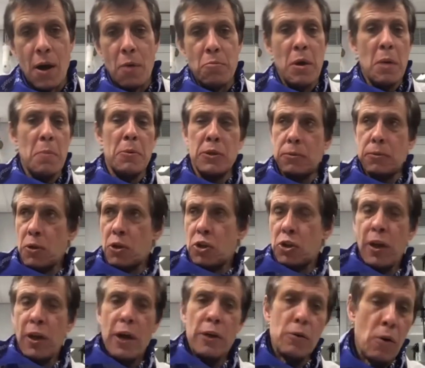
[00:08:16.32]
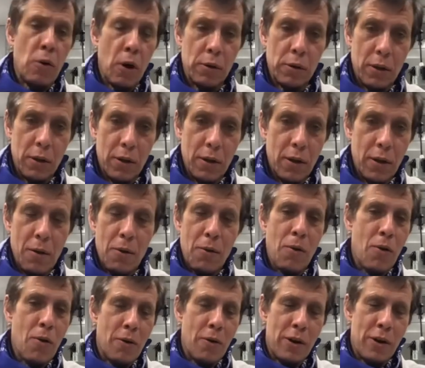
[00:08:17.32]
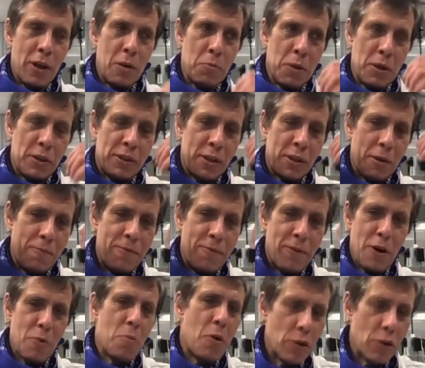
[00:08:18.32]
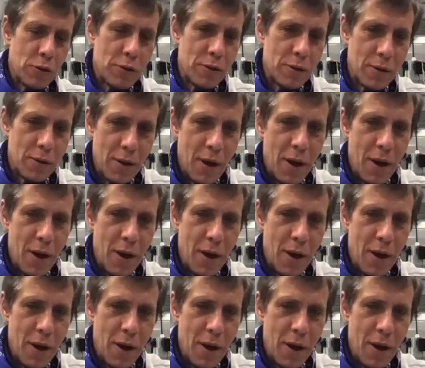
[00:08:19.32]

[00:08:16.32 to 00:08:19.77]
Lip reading: Maybe switch light on or emit some pheromones,